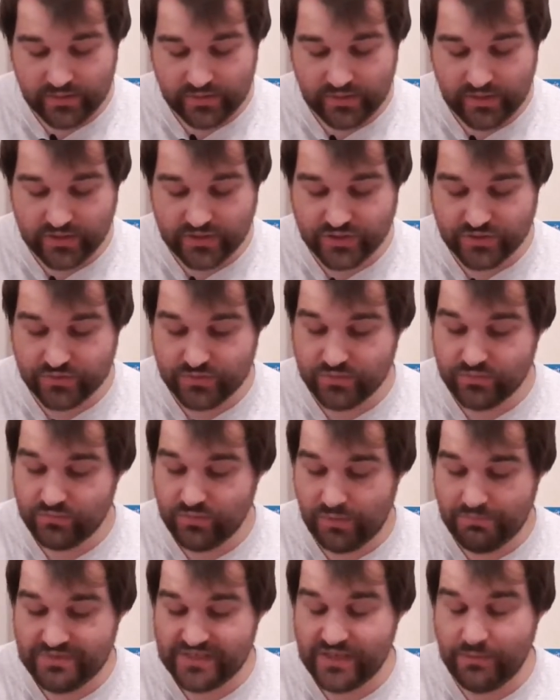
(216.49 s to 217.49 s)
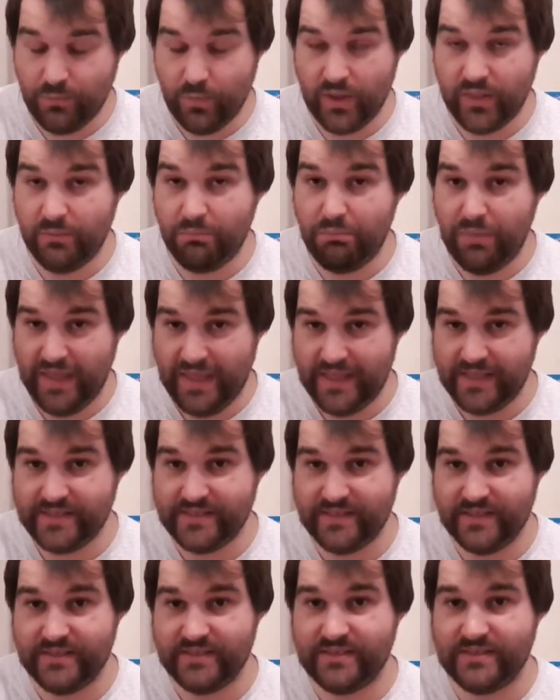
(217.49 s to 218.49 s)
they just represent where the
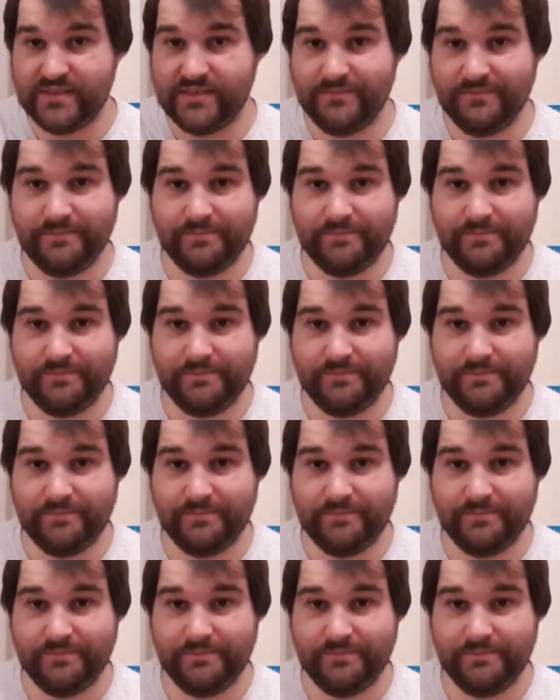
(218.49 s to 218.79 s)
piece is.